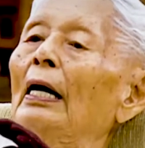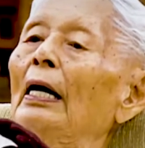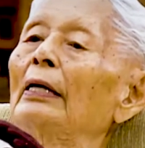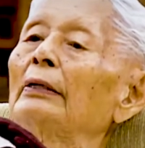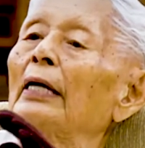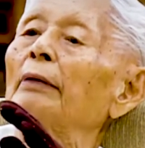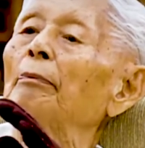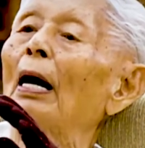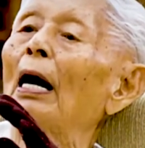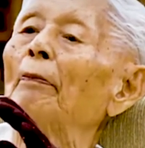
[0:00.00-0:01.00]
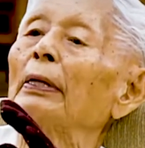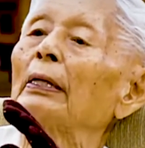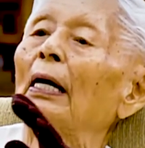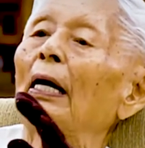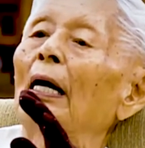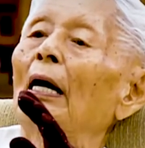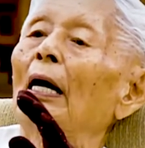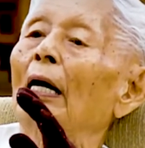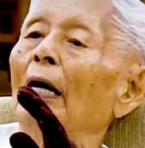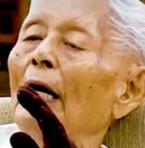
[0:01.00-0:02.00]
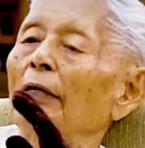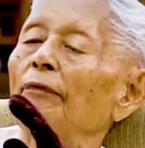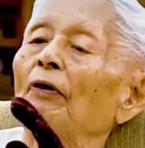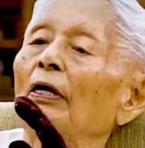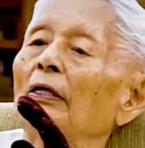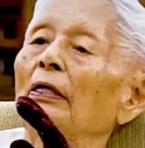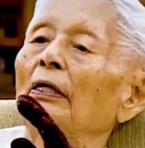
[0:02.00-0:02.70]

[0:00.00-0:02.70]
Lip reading: and then Mahapinga elephant